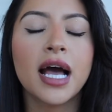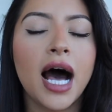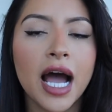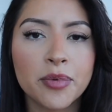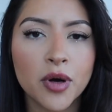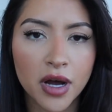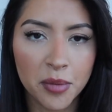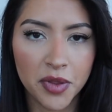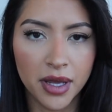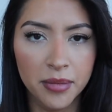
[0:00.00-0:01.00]
I broke
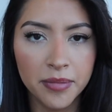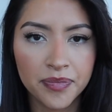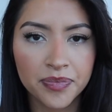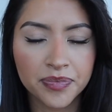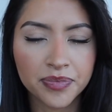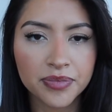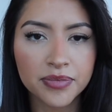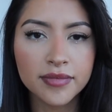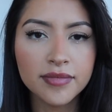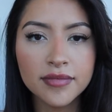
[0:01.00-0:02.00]
up with him,
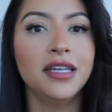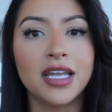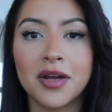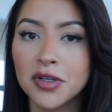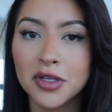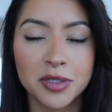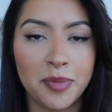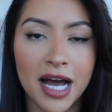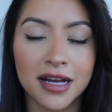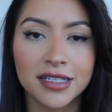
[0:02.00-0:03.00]
never looked
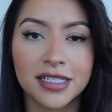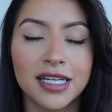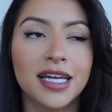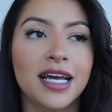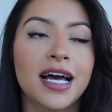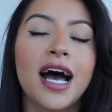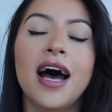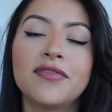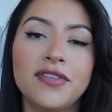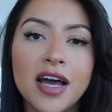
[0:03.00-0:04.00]
back,
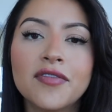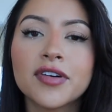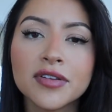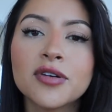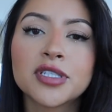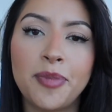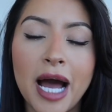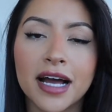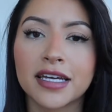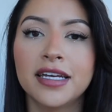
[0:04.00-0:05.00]
have never looked
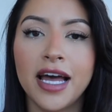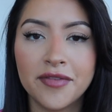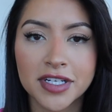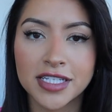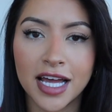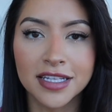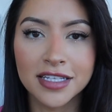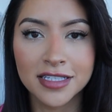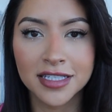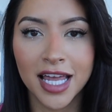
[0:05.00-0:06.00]
back ever
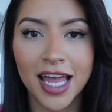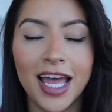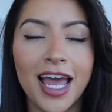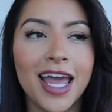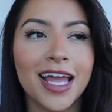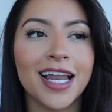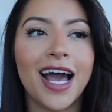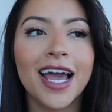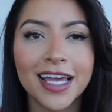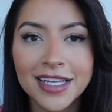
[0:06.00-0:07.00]
since. And
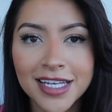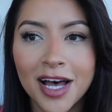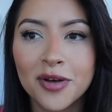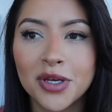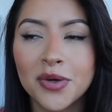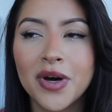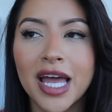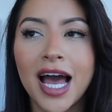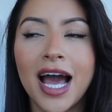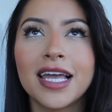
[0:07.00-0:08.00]
I can tell you,
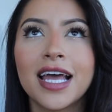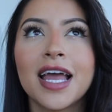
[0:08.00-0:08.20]
I